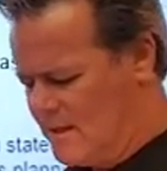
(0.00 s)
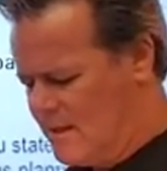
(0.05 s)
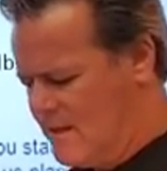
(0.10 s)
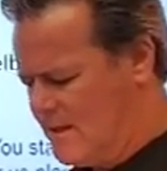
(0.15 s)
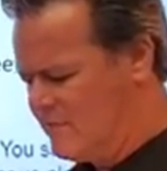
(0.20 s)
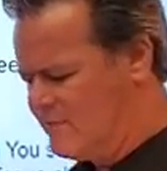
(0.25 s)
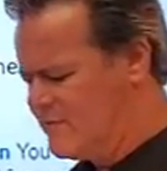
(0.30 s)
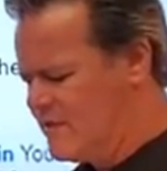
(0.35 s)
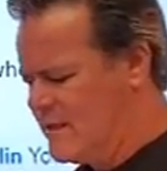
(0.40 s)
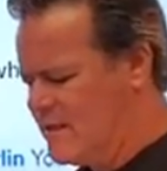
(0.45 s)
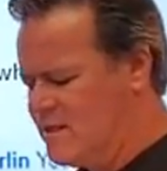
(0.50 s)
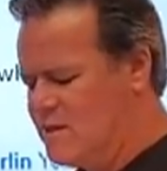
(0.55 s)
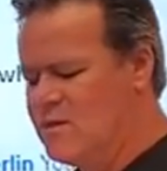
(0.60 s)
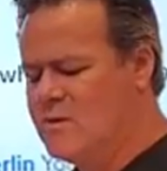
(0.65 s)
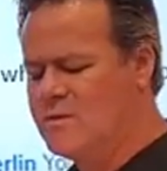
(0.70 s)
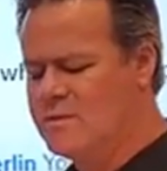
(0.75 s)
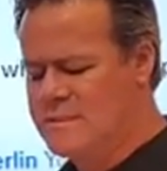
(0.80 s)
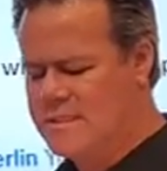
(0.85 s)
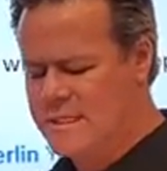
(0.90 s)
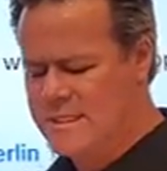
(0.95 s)
If the
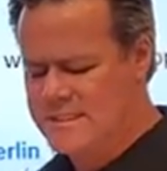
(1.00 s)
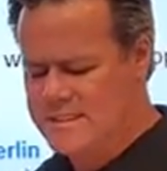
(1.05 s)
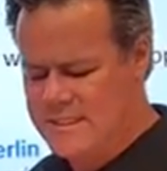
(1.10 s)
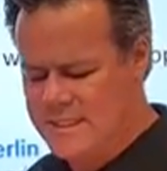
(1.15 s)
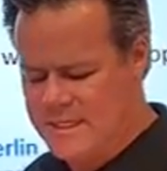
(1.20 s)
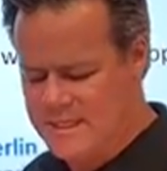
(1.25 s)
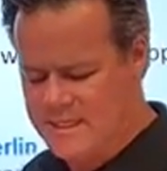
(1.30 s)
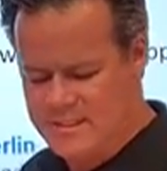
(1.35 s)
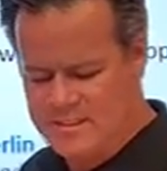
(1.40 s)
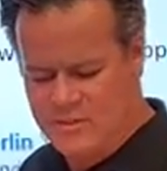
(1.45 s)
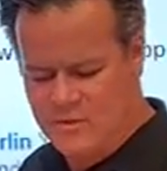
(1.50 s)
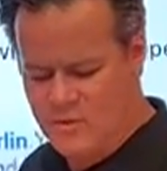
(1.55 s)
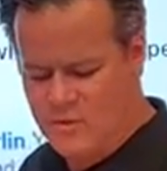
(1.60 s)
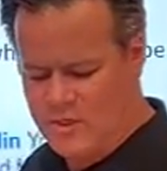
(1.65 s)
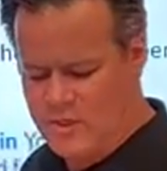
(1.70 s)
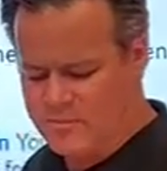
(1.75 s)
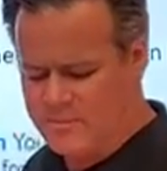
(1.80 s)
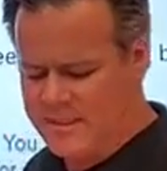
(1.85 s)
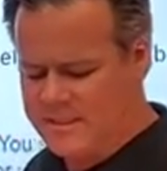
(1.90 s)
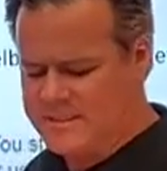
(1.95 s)
UTT is
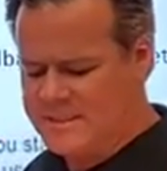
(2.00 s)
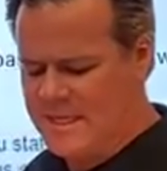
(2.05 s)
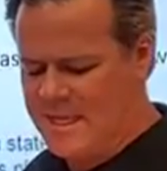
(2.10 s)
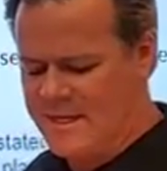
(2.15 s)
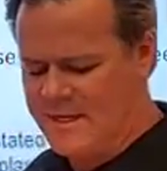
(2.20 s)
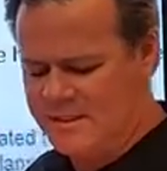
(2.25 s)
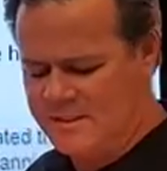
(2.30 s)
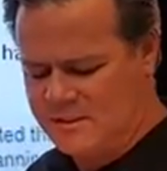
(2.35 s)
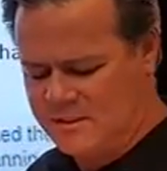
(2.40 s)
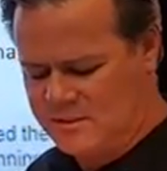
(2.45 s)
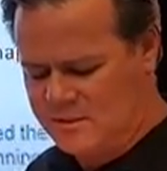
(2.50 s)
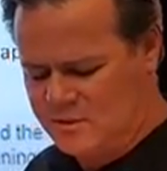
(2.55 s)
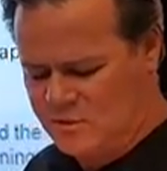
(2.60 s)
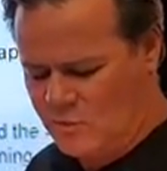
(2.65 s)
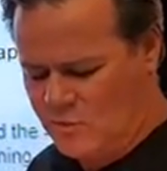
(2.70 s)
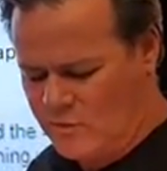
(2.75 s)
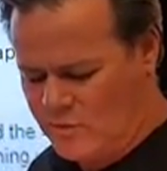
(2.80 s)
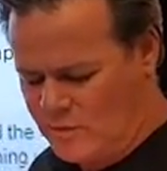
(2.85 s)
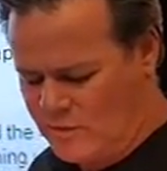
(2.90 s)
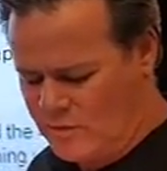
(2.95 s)
going to be 10 inches
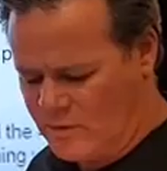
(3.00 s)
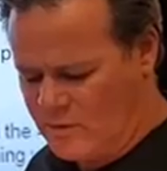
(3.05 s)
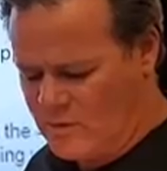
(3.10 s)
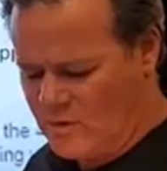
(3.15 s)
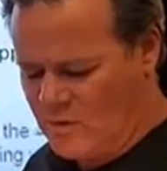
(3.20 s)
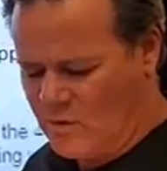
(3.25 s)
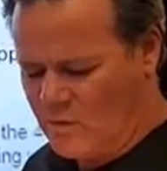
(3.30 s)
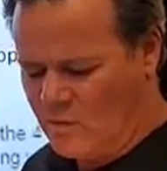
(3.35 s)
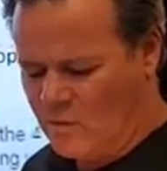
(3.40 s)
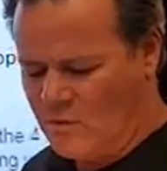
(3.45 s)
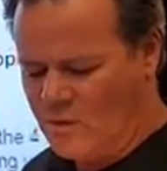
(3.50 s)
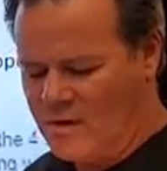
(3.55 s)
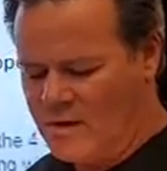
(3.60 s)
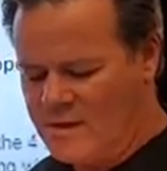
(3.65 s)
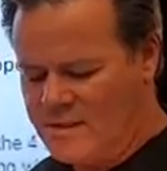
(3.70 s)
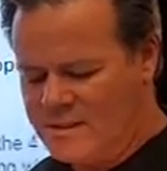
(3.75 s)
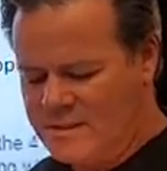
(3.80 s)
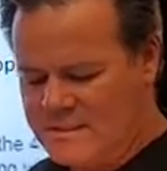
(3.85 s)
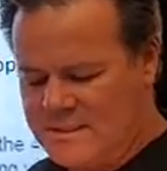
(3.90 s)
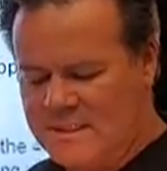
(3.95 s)
shorter,
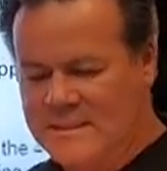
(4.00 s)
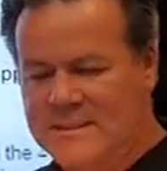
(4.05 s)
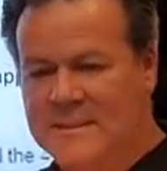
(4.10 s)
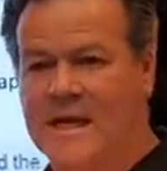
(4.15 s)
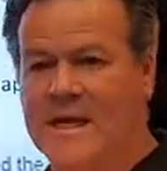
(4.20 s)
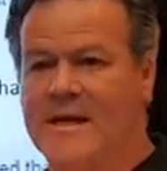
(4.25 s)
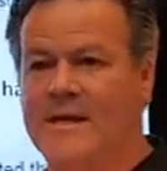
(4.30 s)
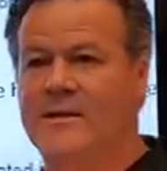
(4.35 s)
where is the 10